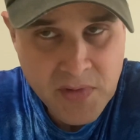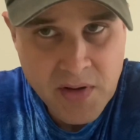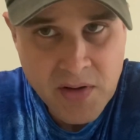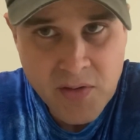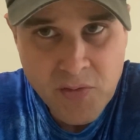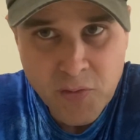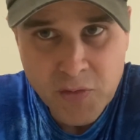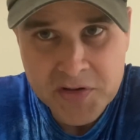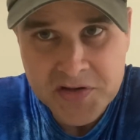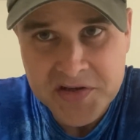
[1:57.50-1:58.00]

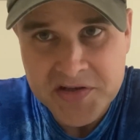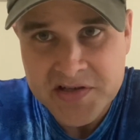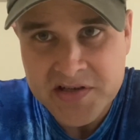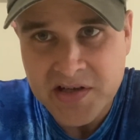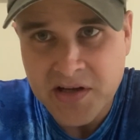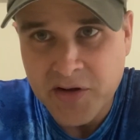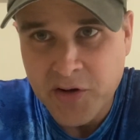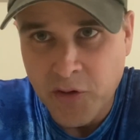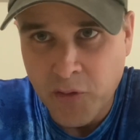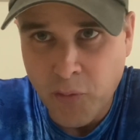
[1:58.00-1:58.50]
which is a
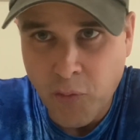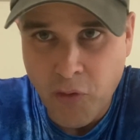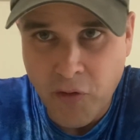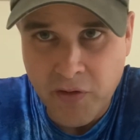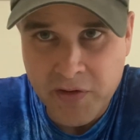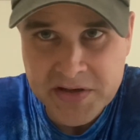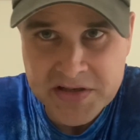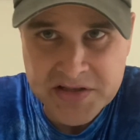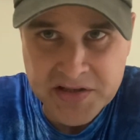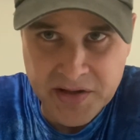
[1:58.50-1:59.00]
little
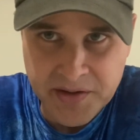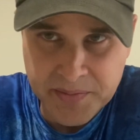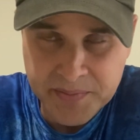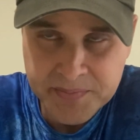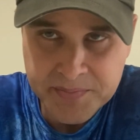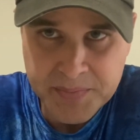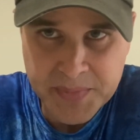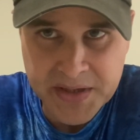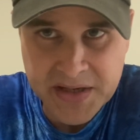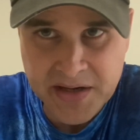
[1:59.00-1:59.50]

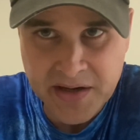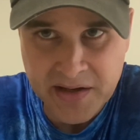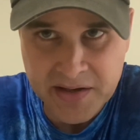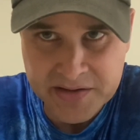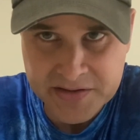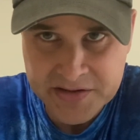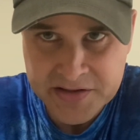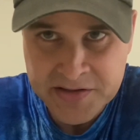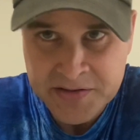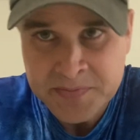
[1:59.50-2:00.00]
worrisome
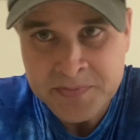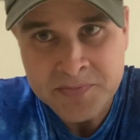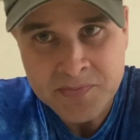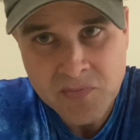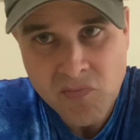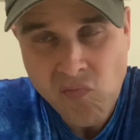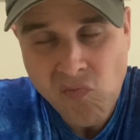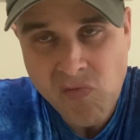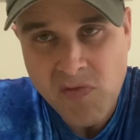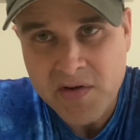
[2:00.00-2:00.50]
because
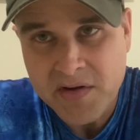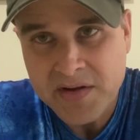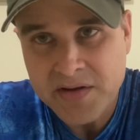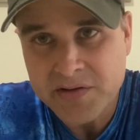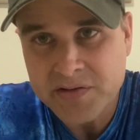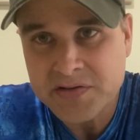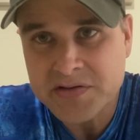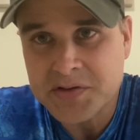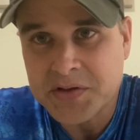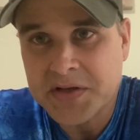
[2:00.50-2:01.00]

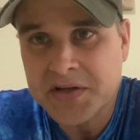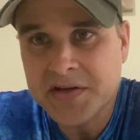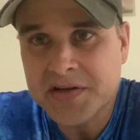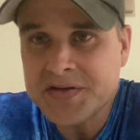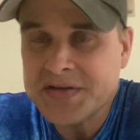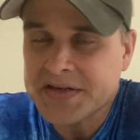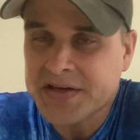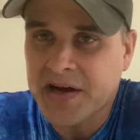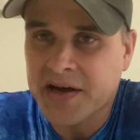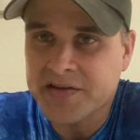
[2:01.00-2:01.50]
usually
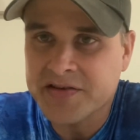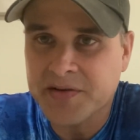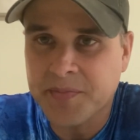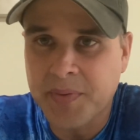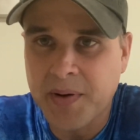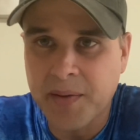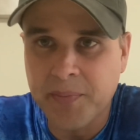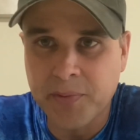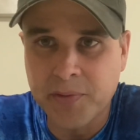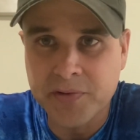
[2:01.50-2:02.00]
these kinds of
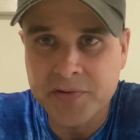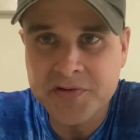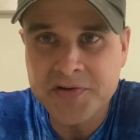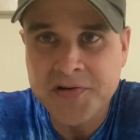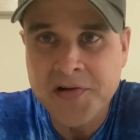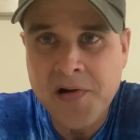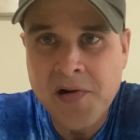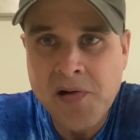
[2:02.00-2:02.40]
peppers,